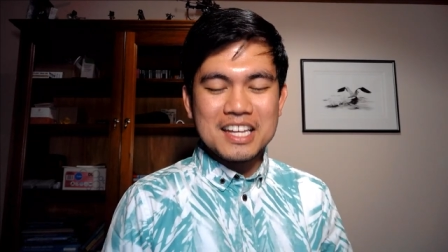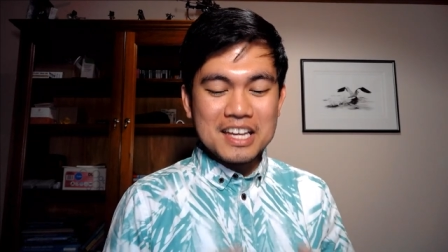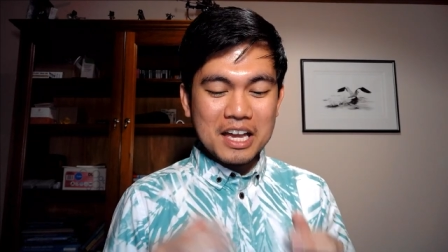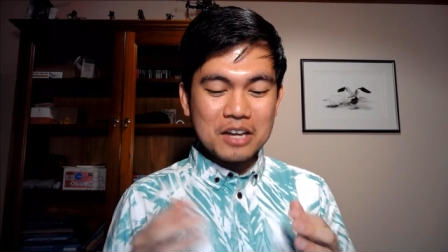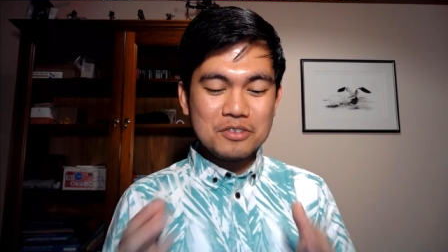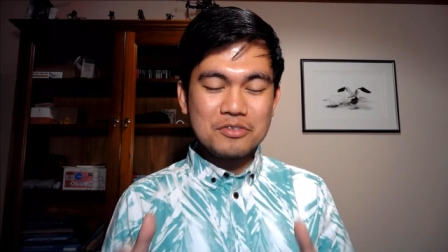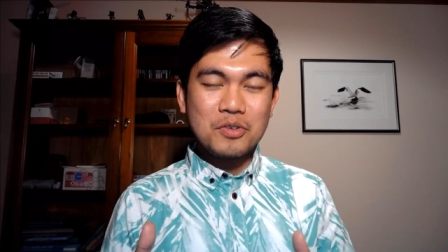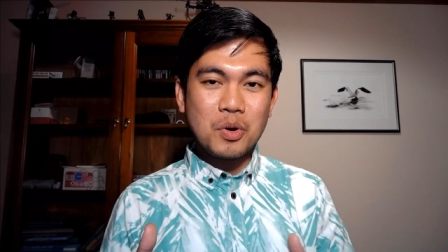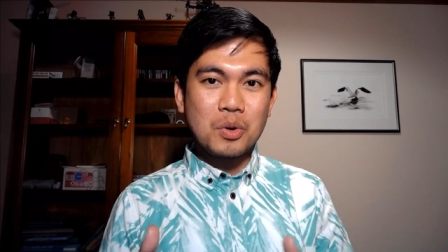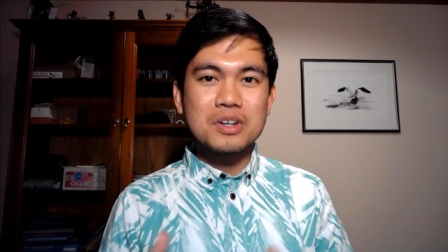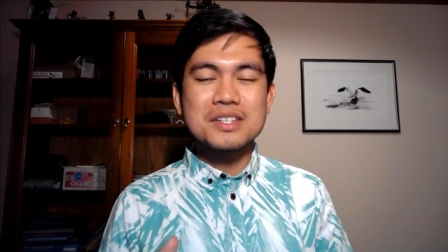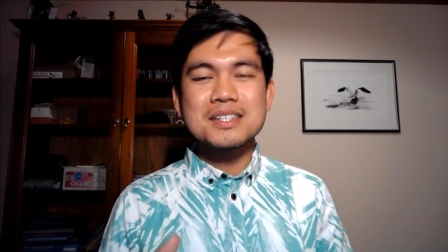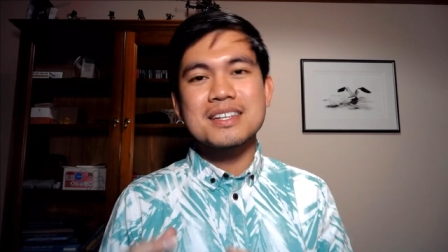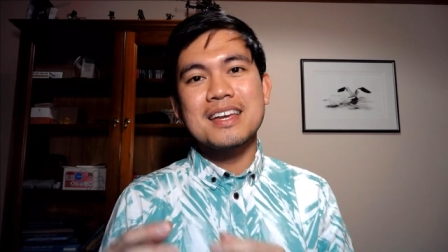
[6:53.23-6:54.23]
and of
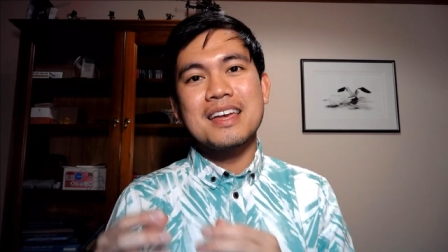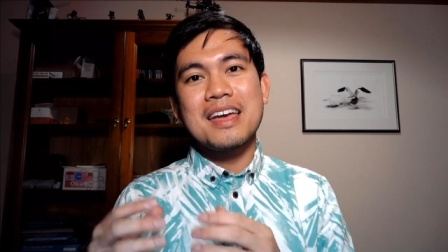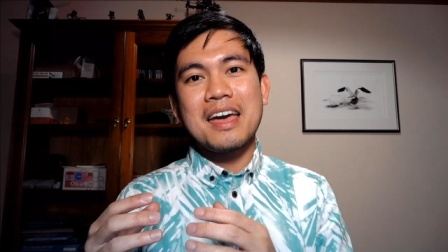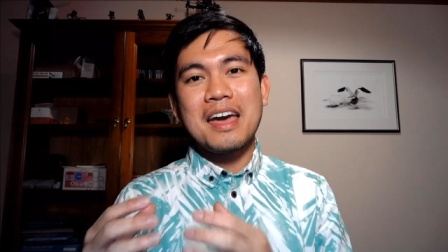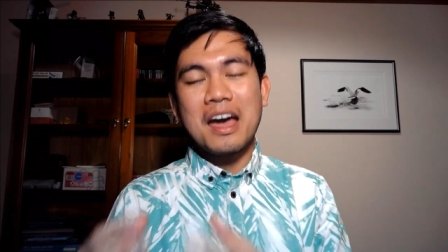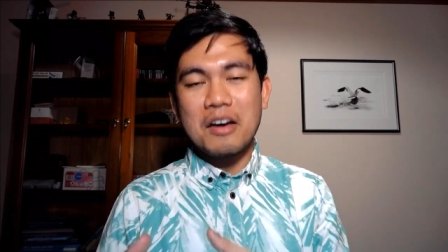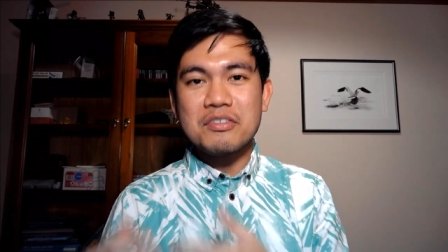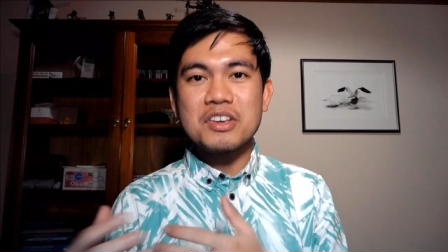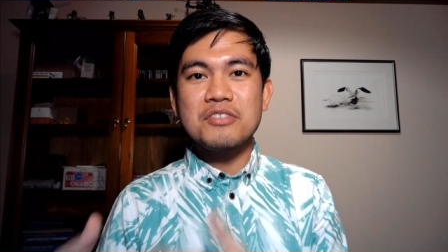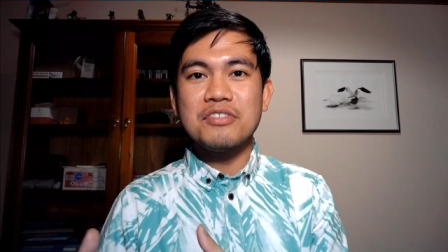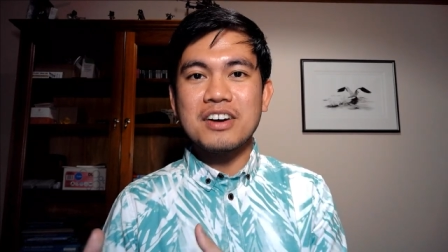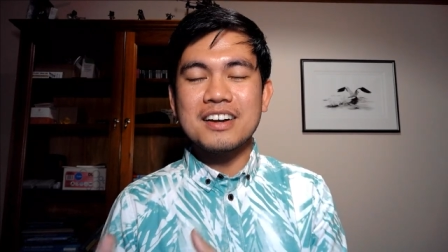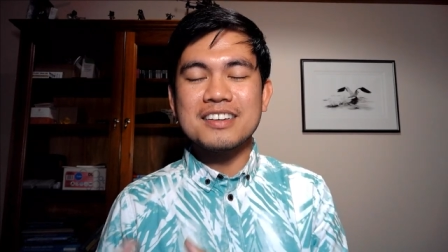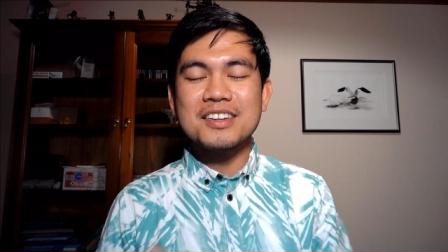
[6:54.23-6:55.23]
course, having
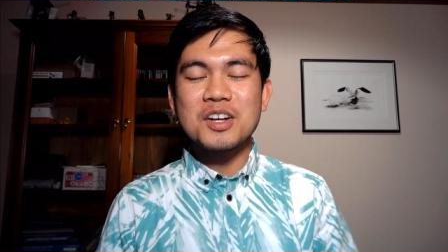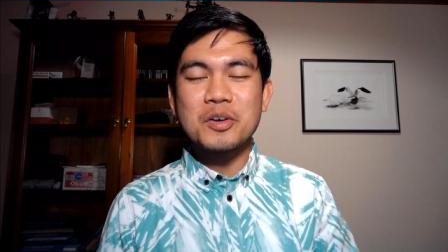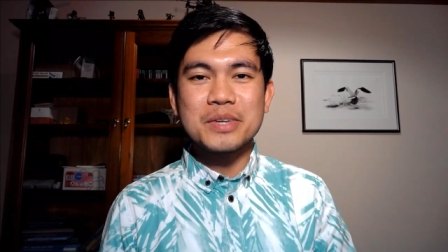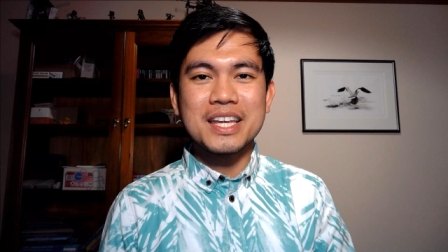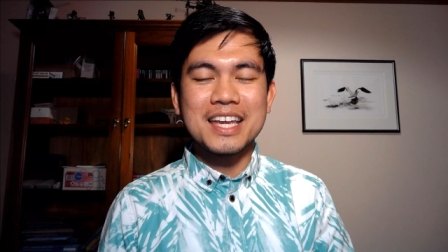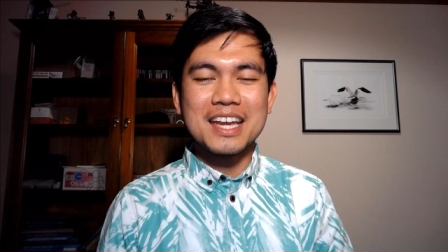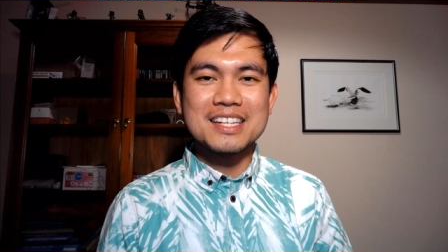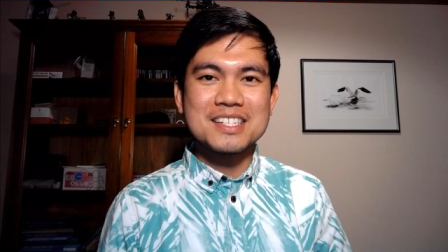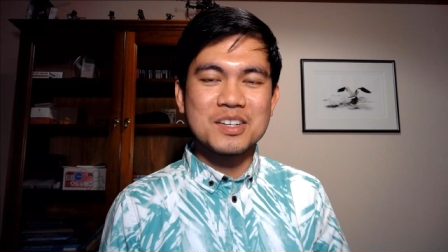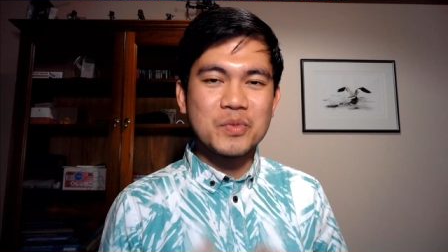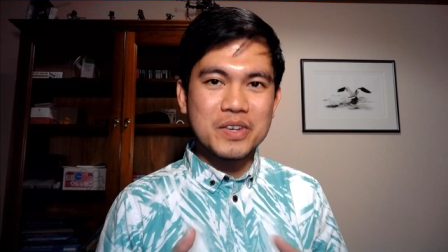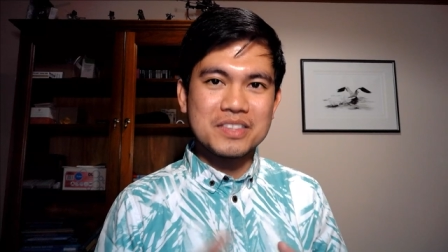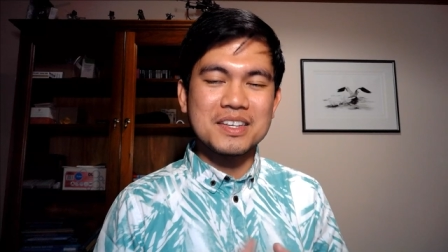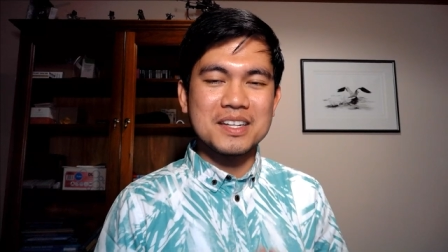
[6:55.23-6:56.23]
fun communicating
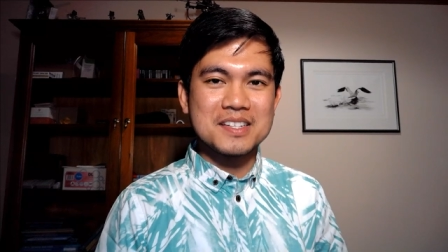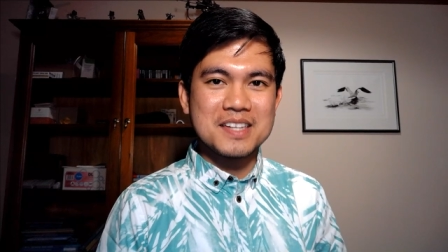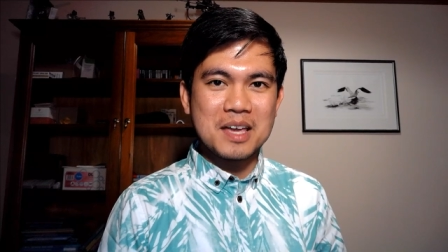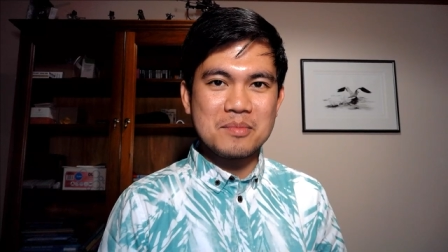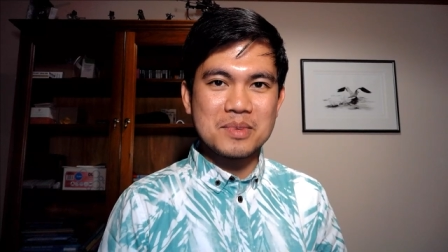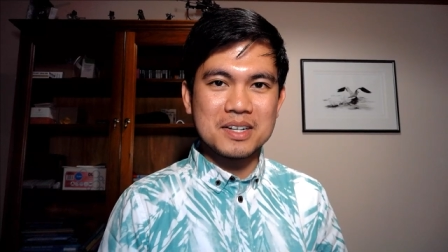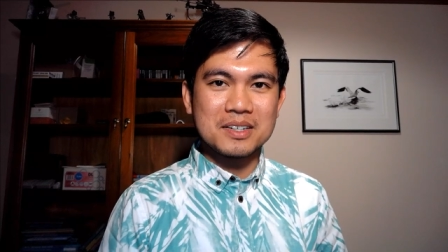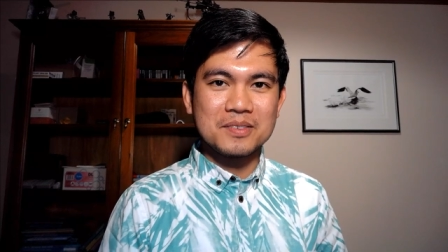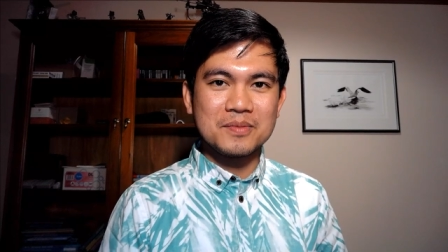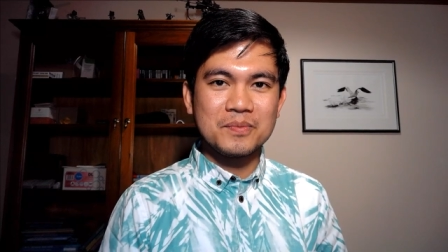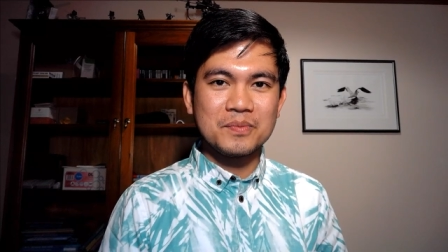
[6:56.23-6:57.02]
with the examiner.